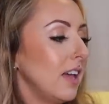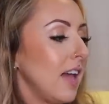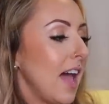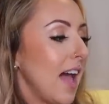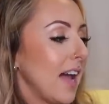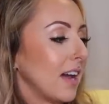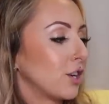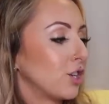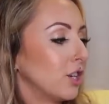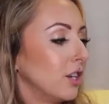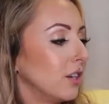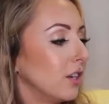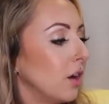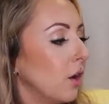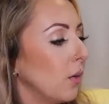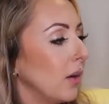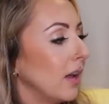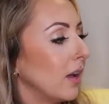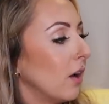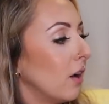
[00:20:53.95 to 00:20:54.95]
action
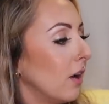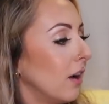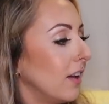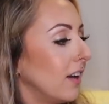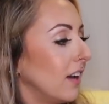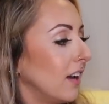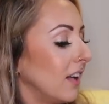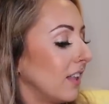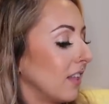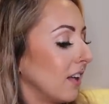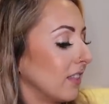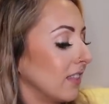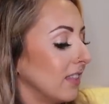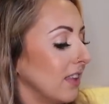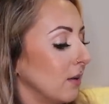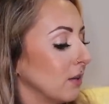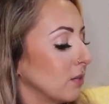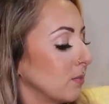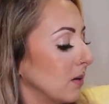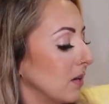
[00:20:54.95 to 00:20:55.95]
going on and I thought that
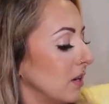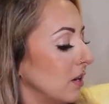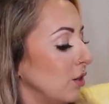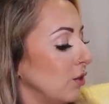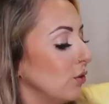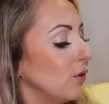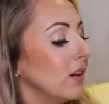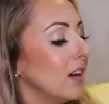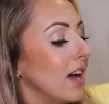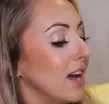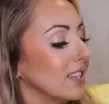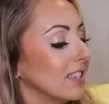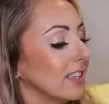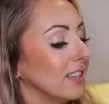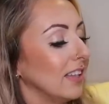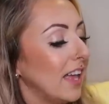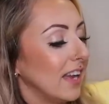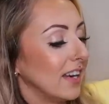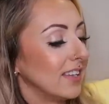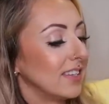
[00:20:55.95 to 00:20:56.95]
that was pretty cute and it has a
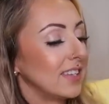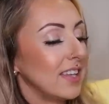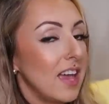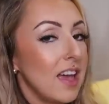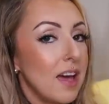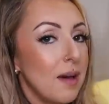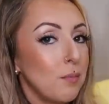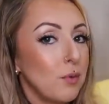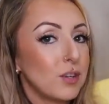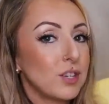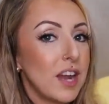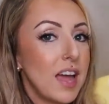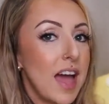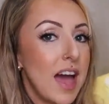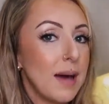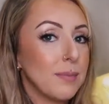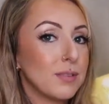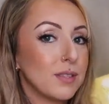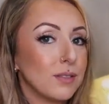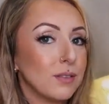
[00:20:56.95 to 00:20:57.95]
lettuce hem which I
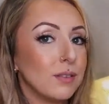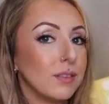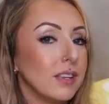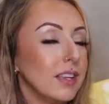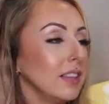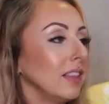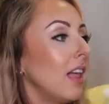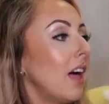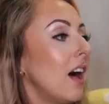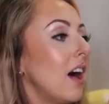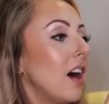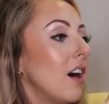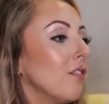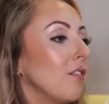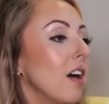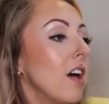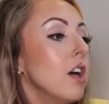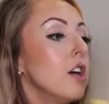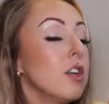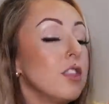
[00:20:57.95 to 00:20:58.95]
absolutely love.